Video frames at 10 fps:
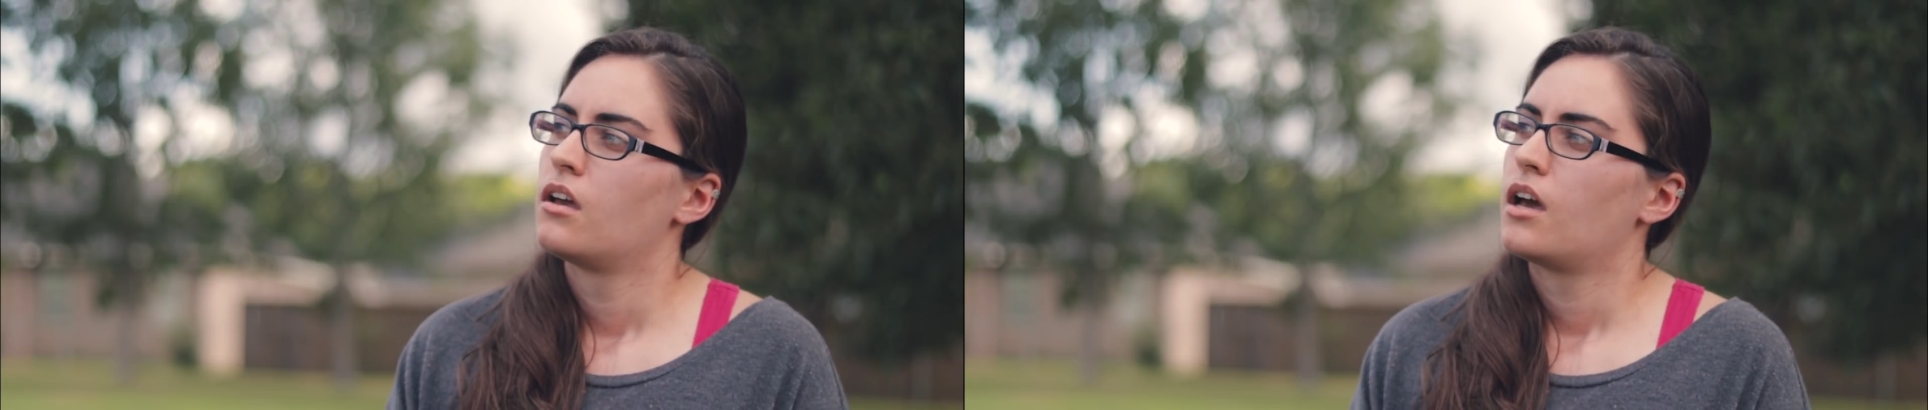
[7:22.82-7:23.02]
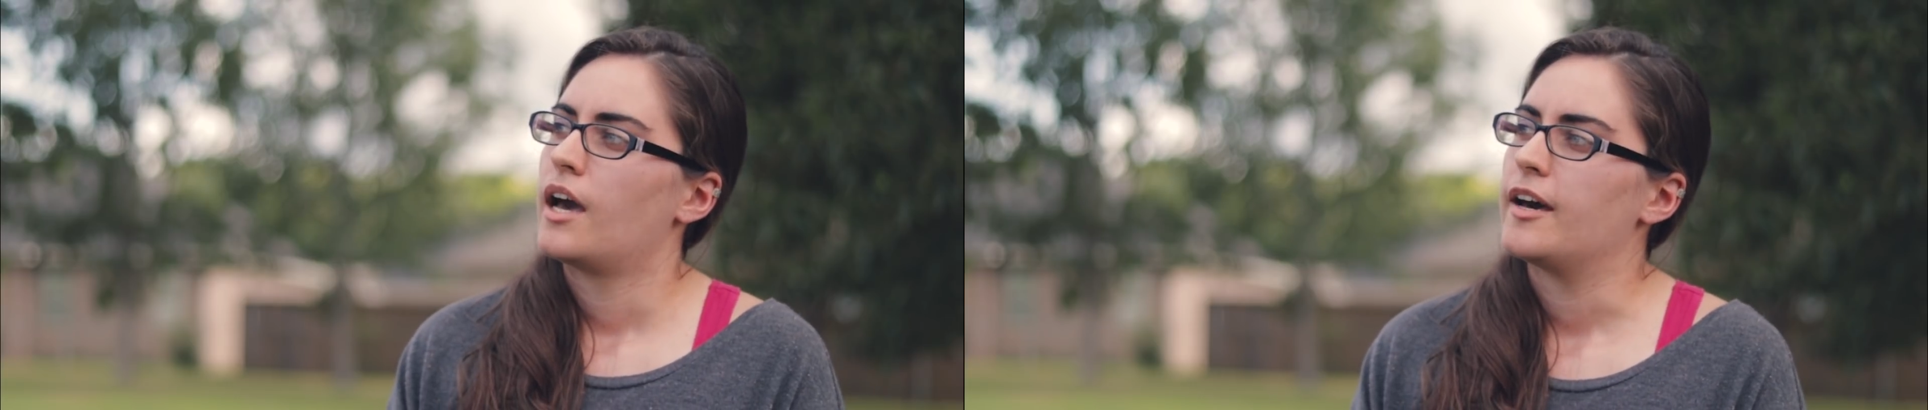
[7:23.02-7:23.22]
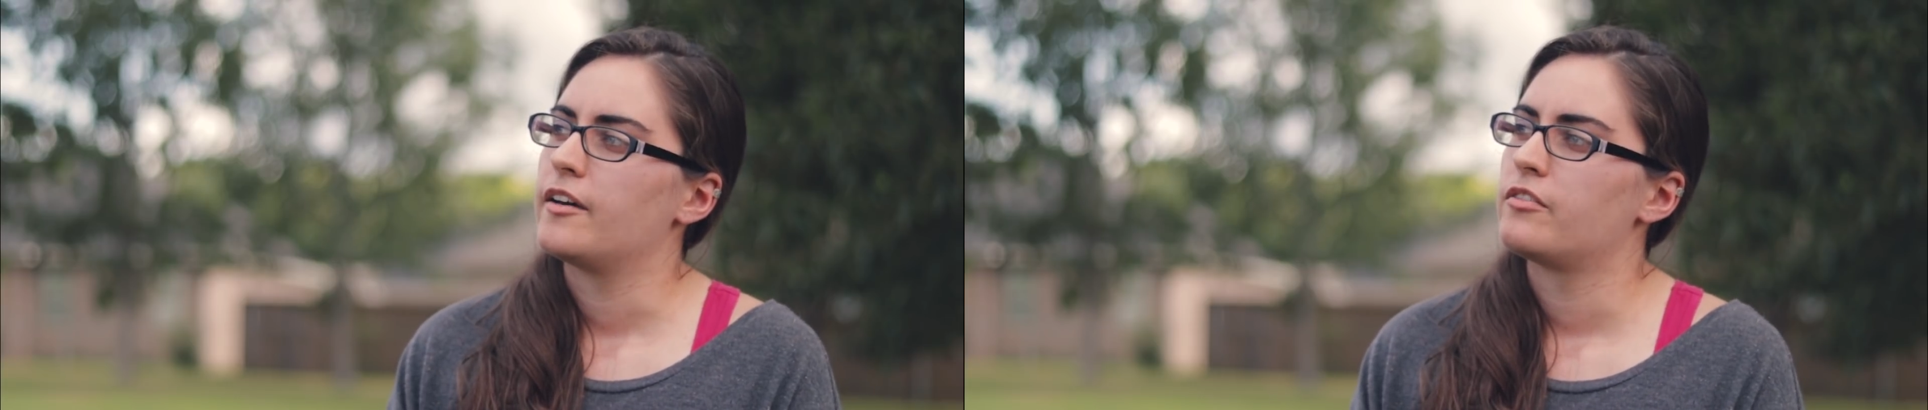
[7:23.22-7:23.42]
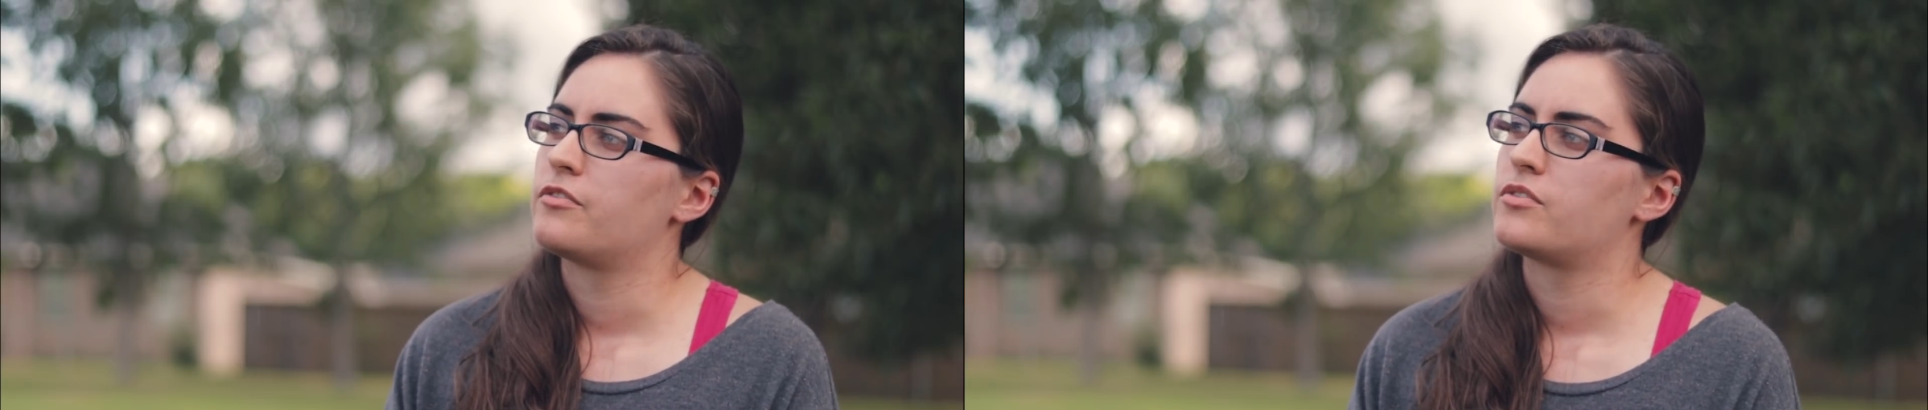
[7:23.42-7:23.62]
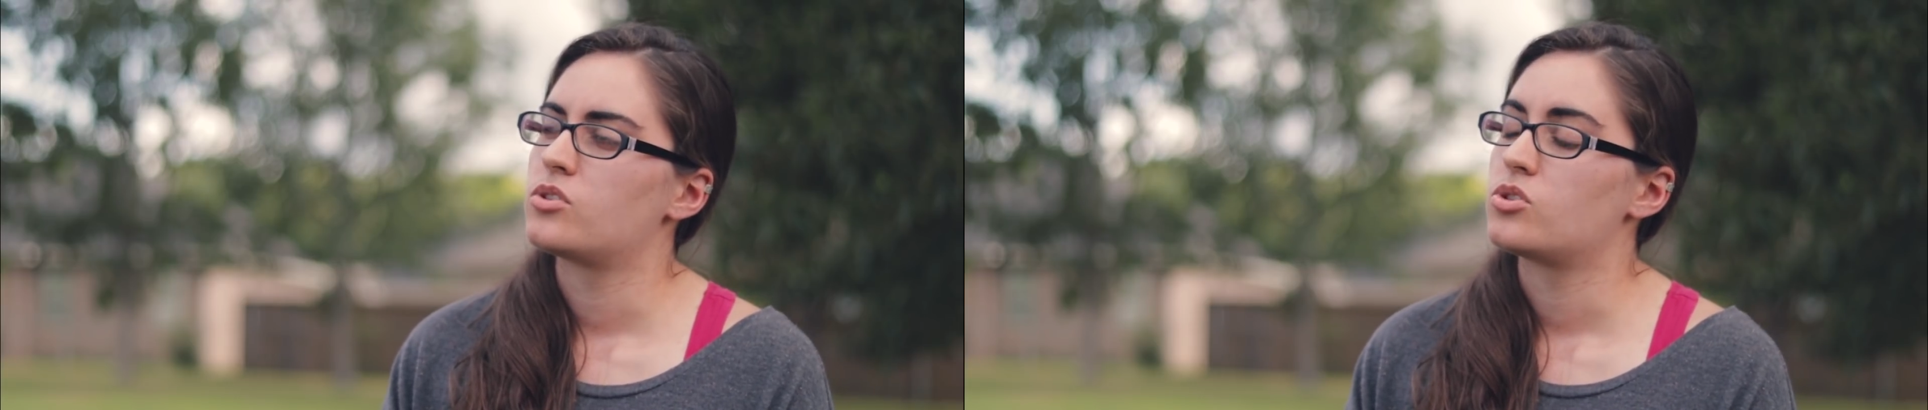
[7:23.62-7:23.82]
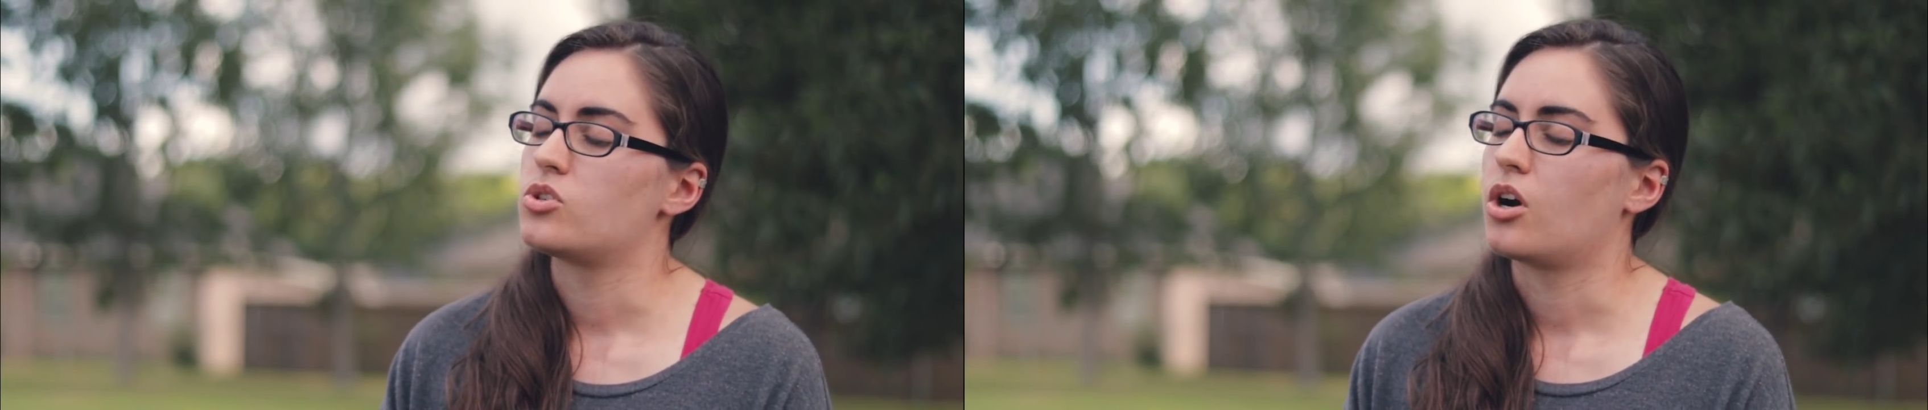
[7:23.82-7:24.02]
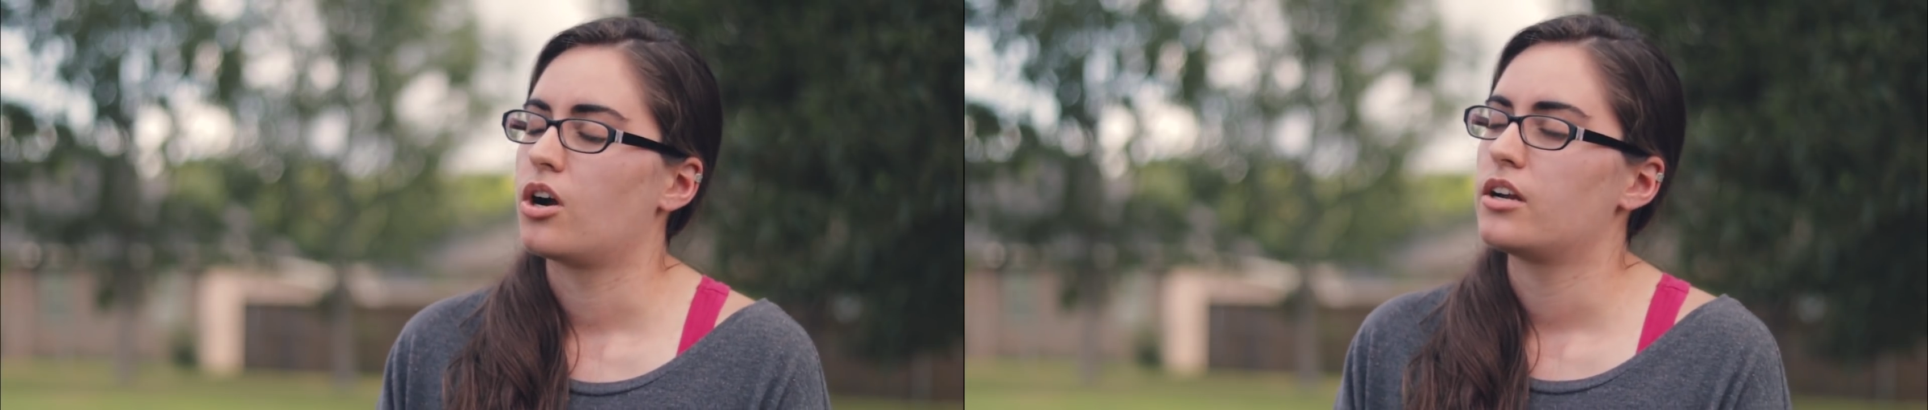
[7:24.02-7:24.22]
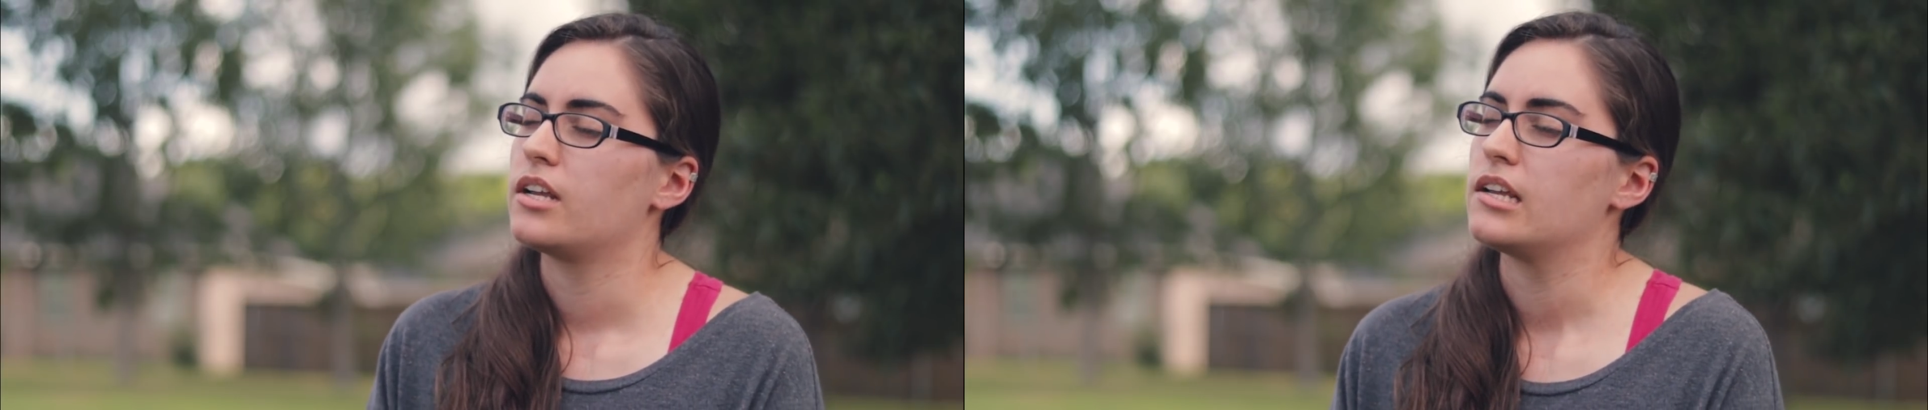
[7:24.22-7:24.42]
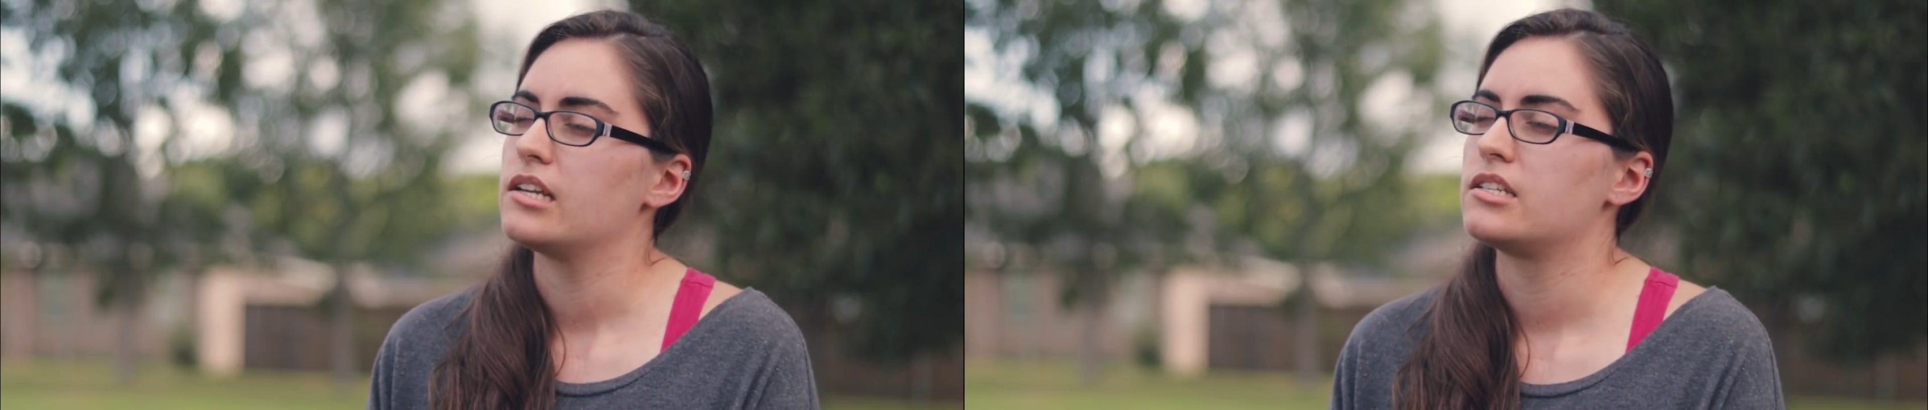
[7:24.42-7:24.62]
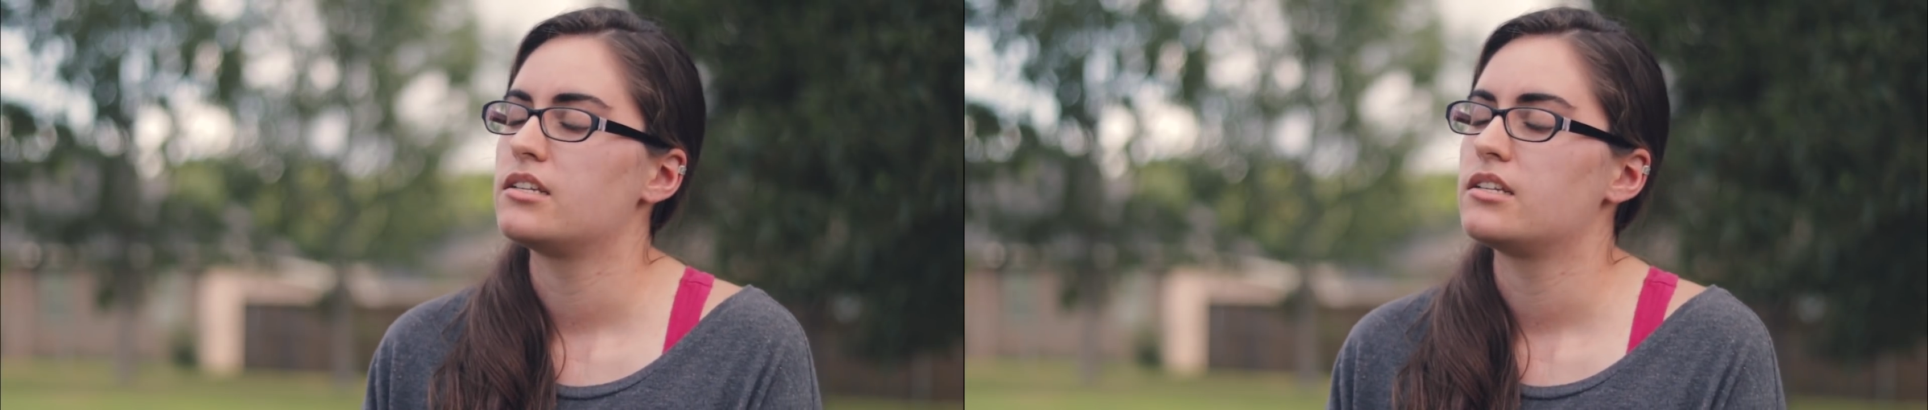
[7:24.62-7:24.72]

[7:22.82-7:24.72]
have started